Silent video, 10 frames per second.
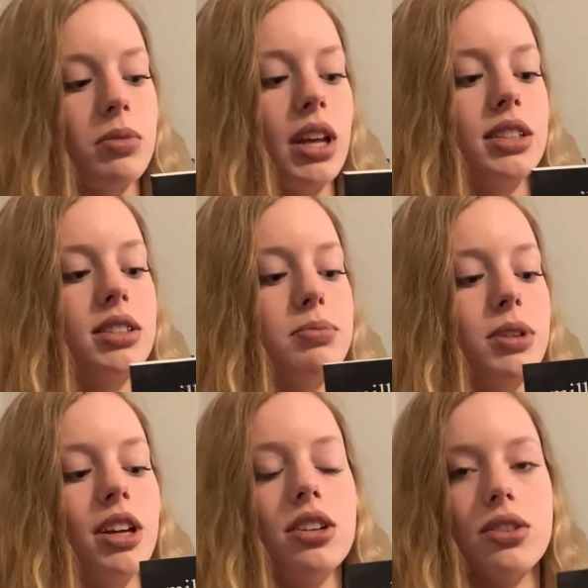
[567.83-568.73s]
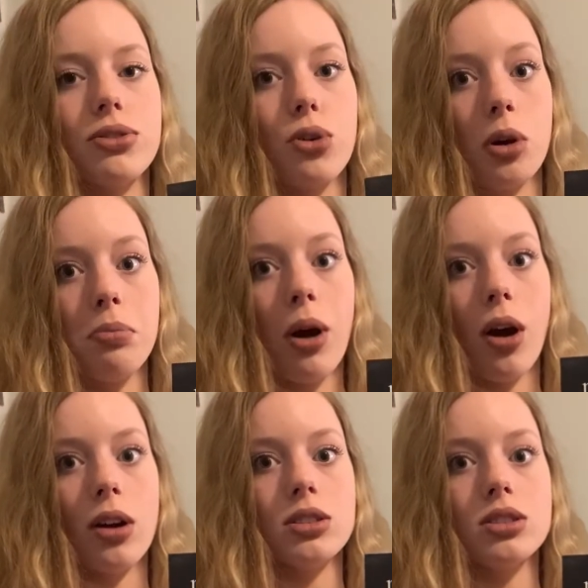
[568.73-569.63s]
It's split into 4
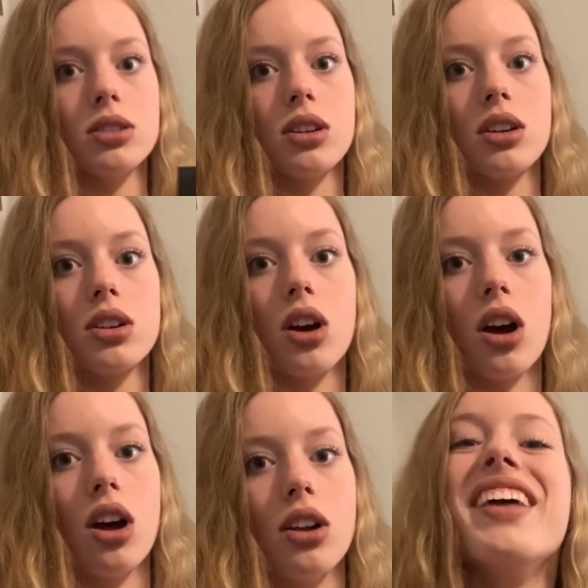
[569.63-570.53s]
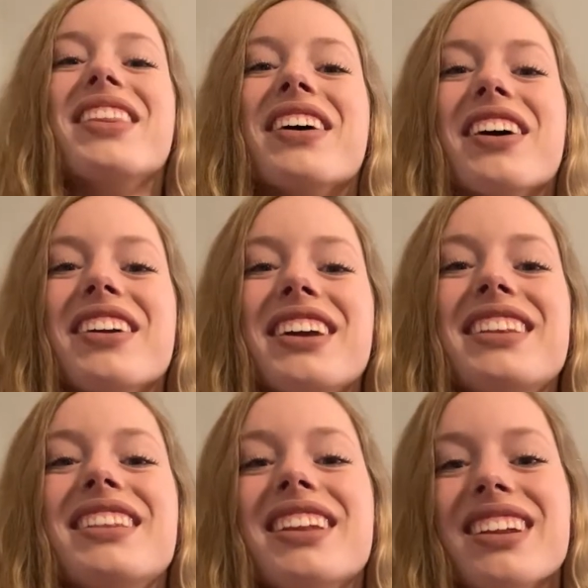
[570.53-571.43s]
parts called The
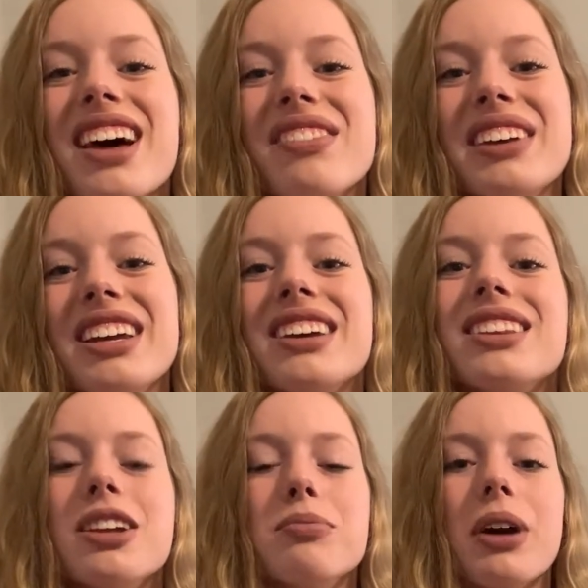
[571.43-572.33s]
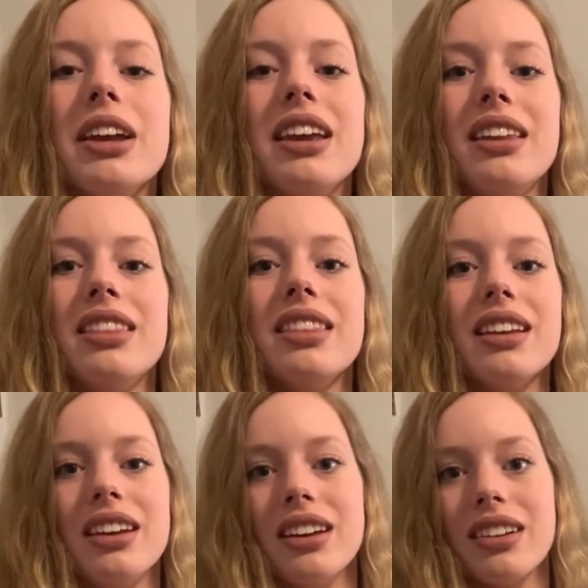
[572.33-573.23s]
Hurting, The Loving, The Breaking, The
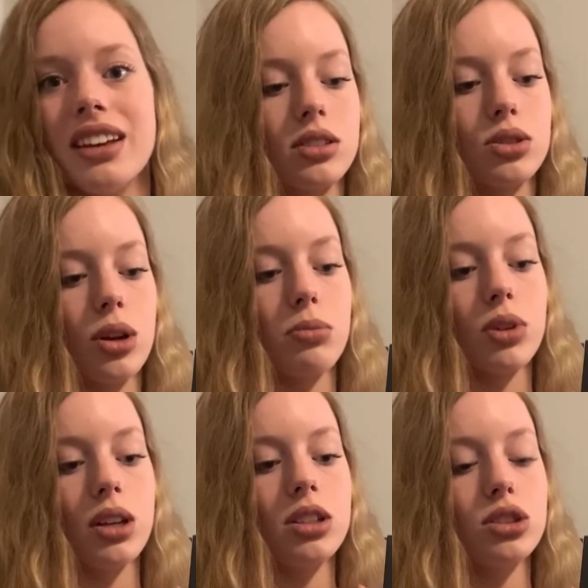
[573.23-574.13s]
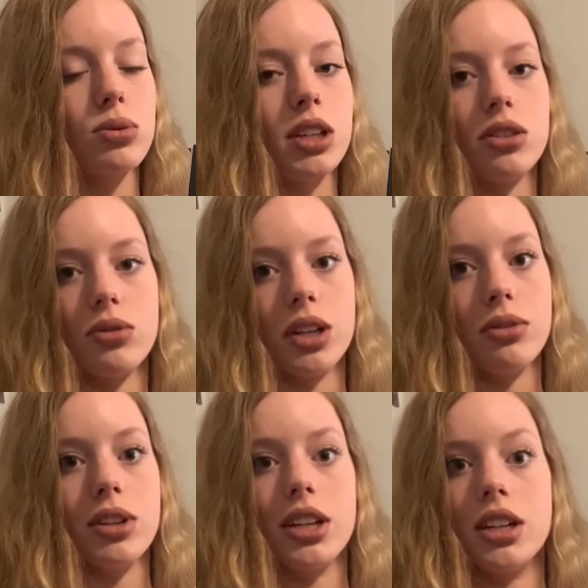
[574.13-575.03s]
Healing. So I'm really just wanting to
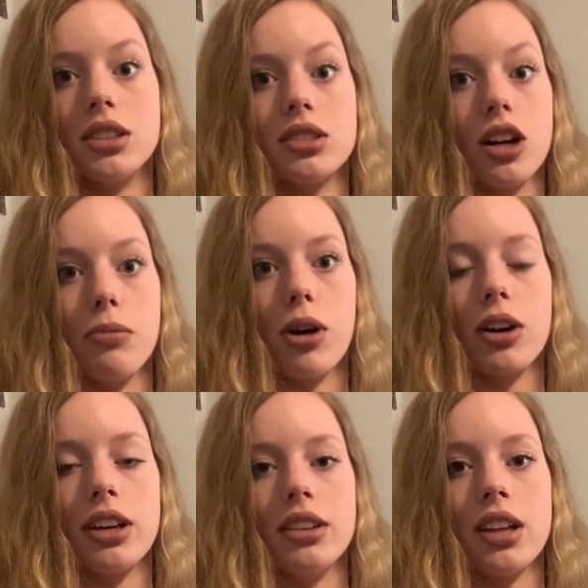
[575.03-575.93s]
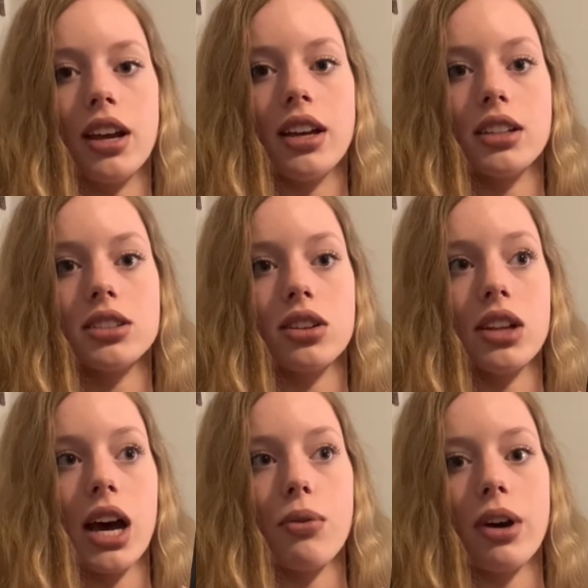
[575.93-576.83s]
reread it, start marking things, so
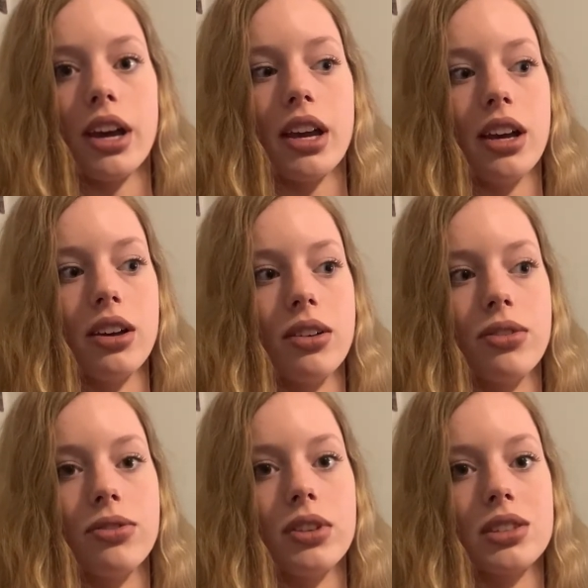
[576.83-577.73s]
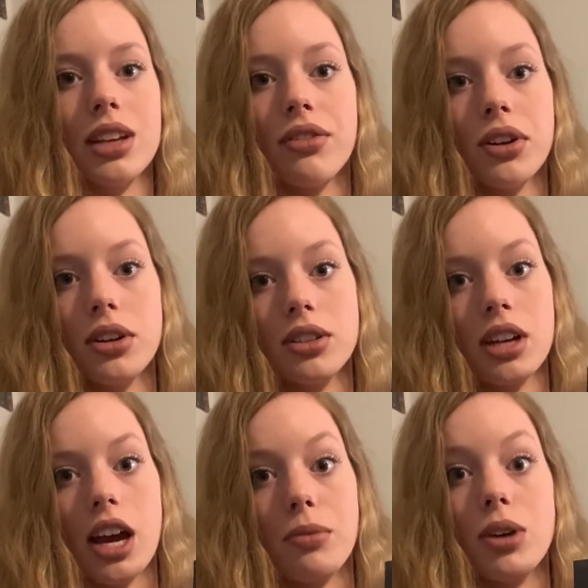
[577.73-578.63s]
that way if there's ever a
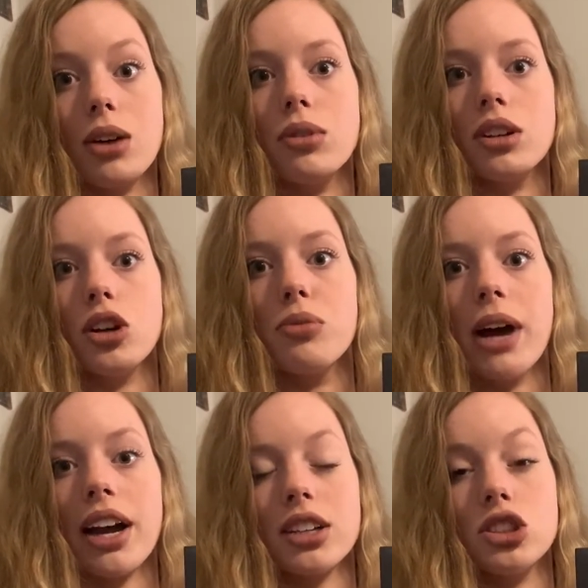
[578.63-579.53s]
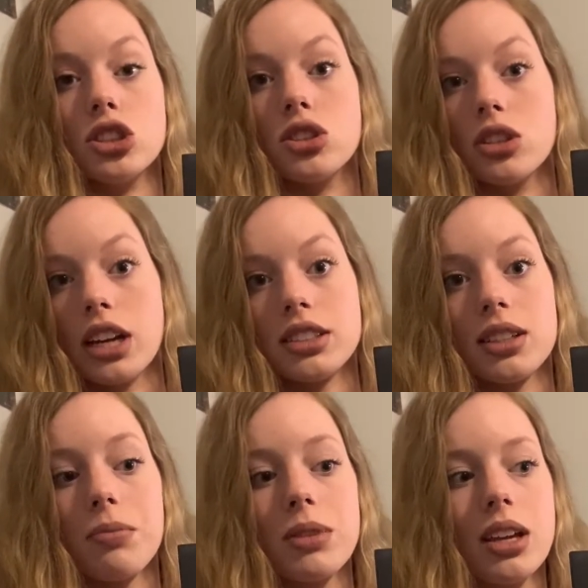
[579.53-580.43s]
time when I want to go back and just look at
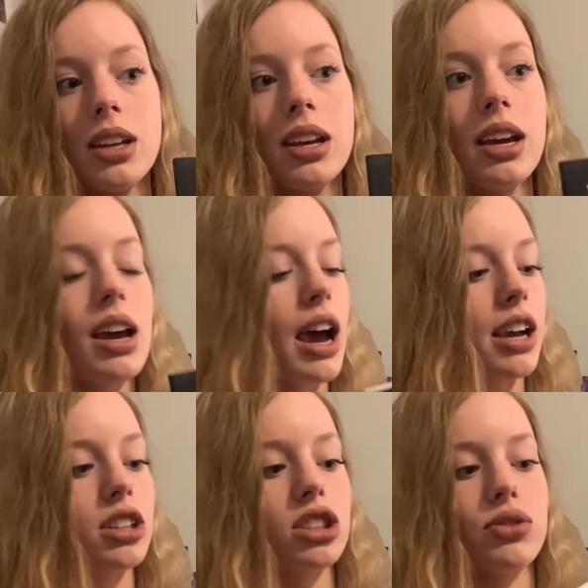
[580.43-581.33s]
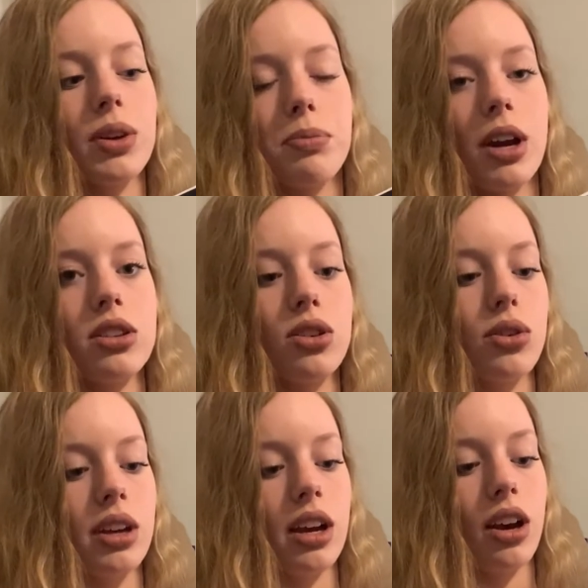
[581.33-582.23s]
something, I can just flip right to
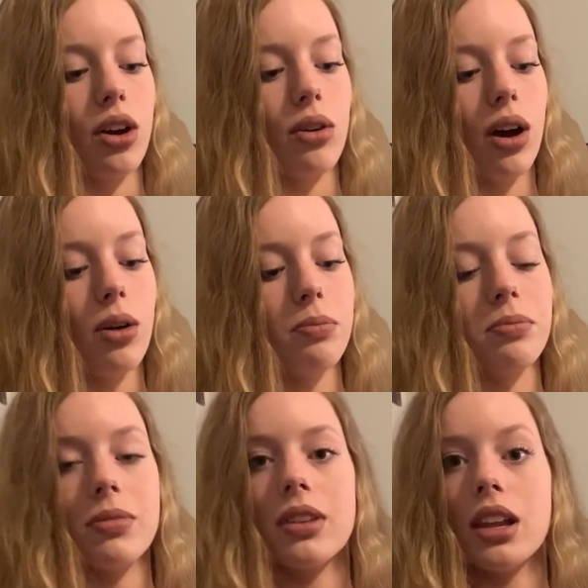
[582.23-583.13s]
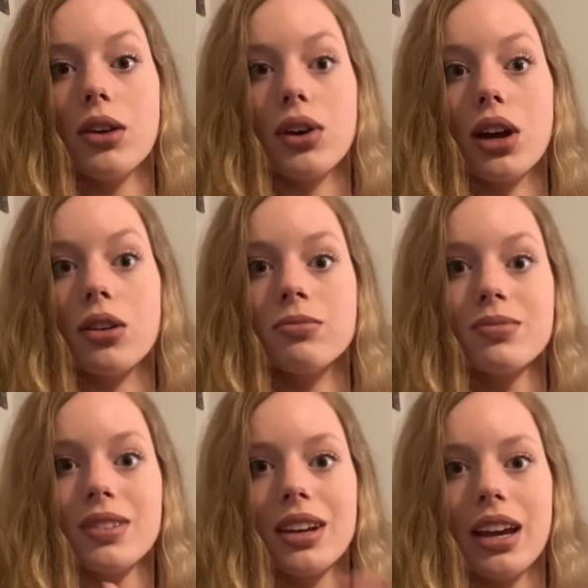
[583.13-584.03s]
it and go, oh, there we go,
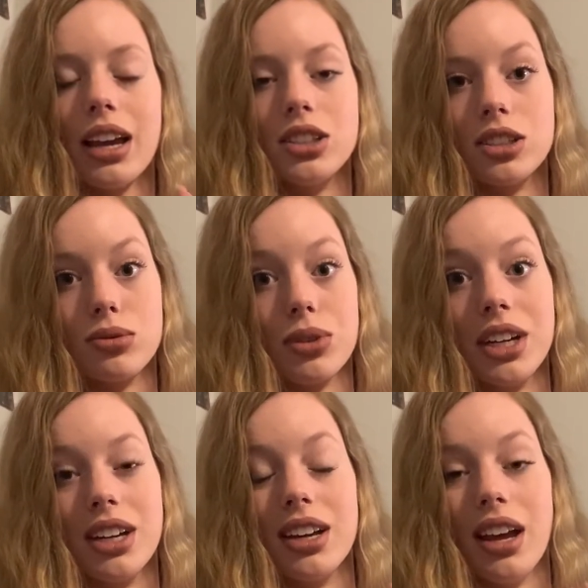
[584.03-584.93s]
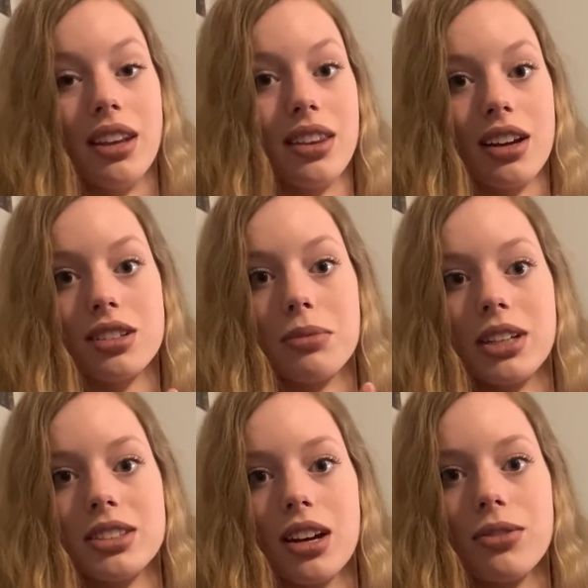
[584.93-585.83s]
and just read it and think to
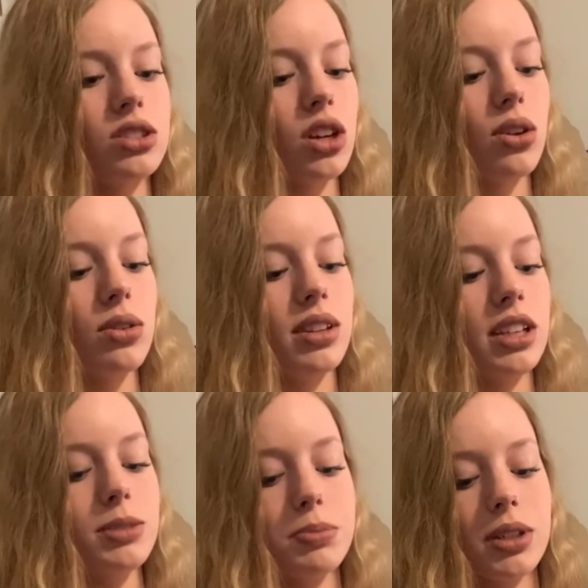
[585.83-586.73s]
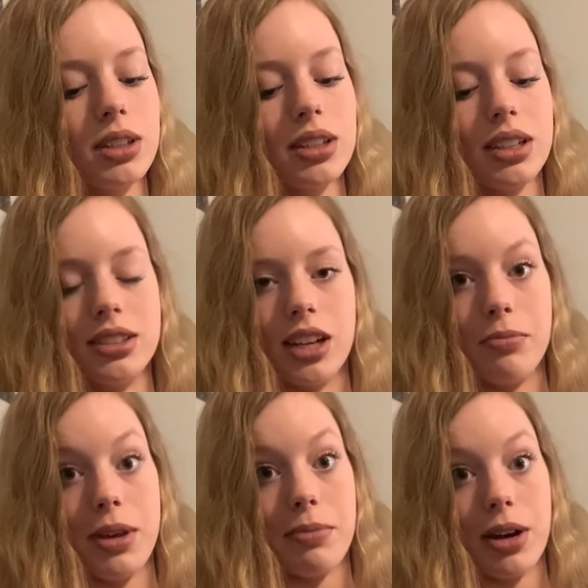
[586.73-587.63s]
myself. So this book is going
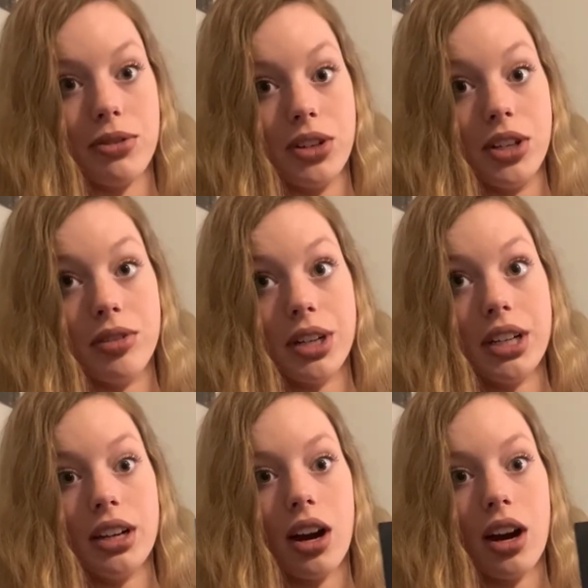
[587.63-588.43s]
to be my reread.